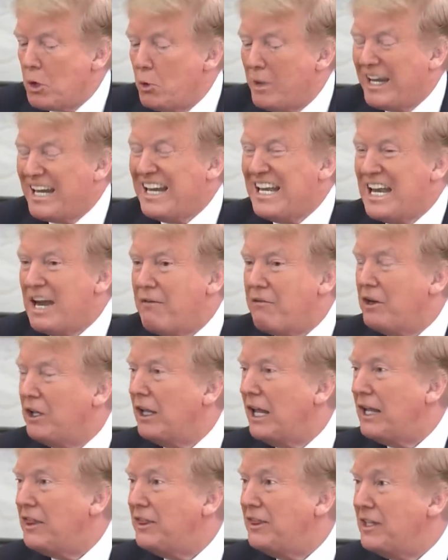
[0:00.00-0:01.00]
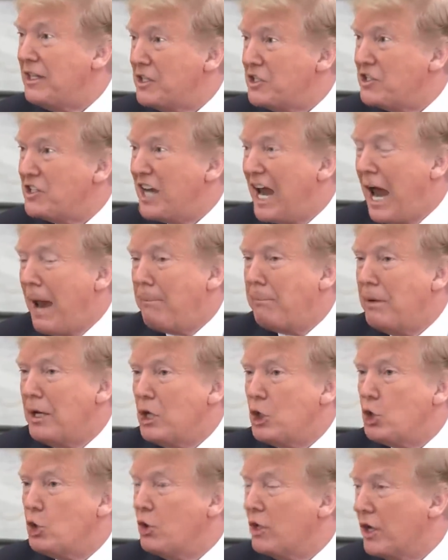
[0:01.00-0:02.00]
We can never let this
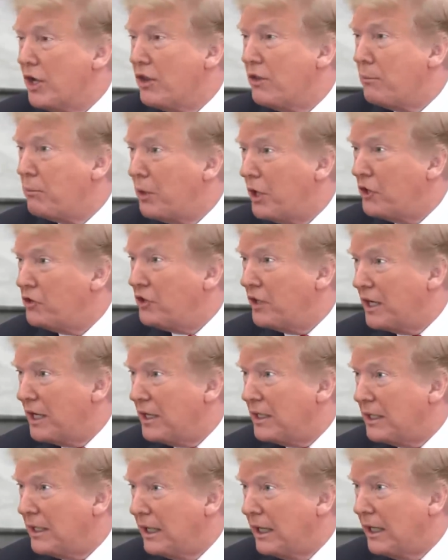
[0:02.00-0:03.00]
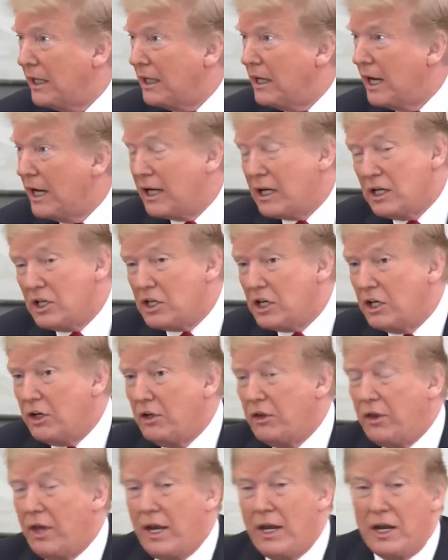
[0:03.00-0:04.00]
happen to another president again. I can tell
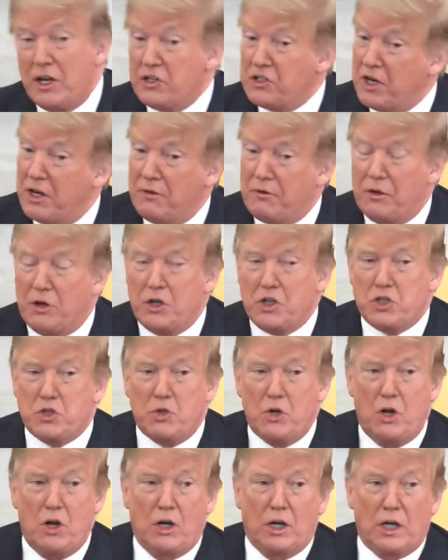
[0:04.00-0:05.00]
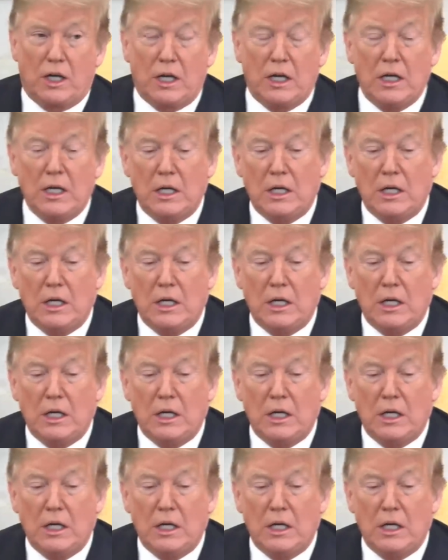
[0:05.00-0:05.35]
you that. I say it very strongly.